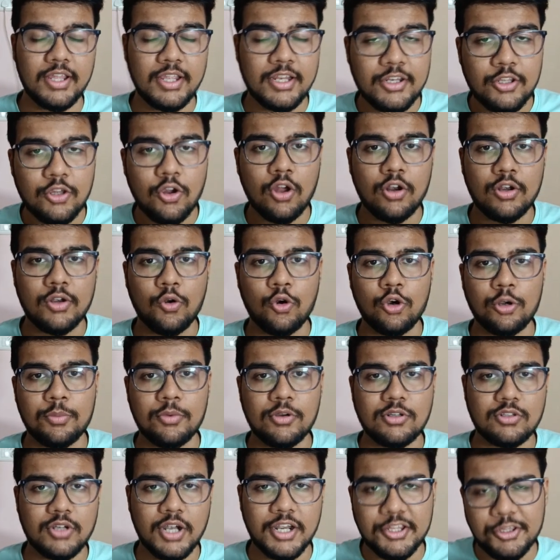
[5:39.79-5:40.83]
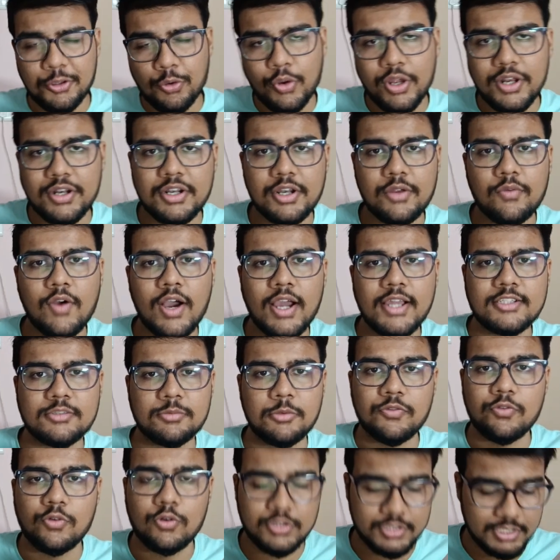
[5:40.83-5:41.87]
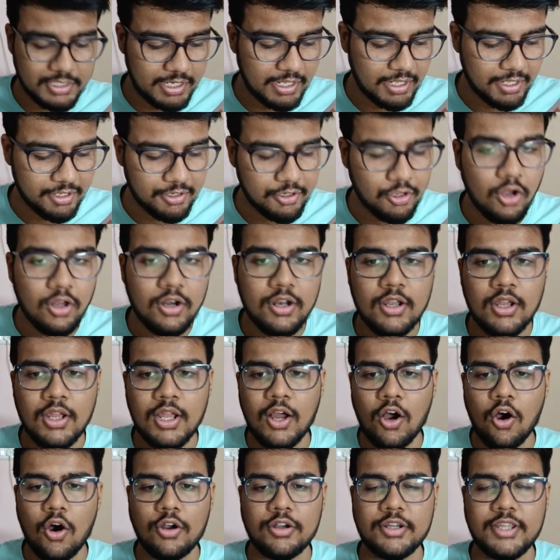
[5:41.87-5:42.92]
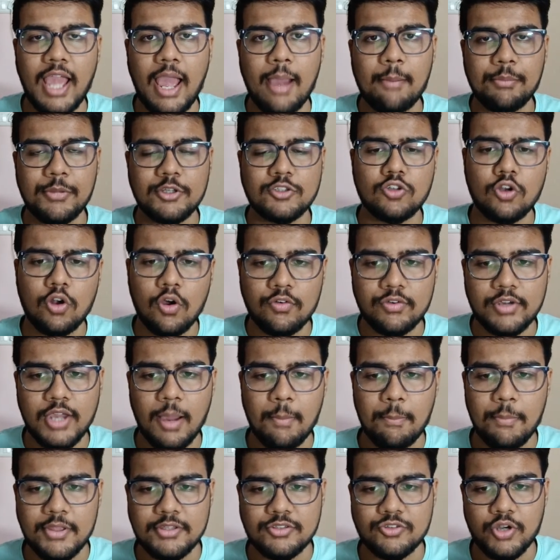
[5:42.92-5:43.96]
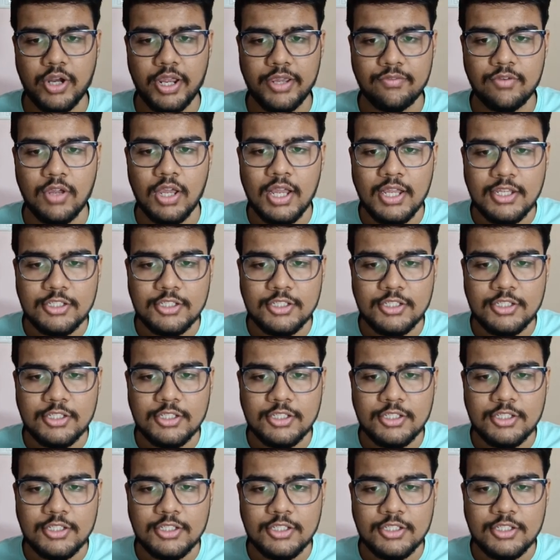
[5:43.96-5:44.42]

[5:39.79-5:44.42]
in your notebook so that you can revise before sitting in your on-campus or off-campus drive.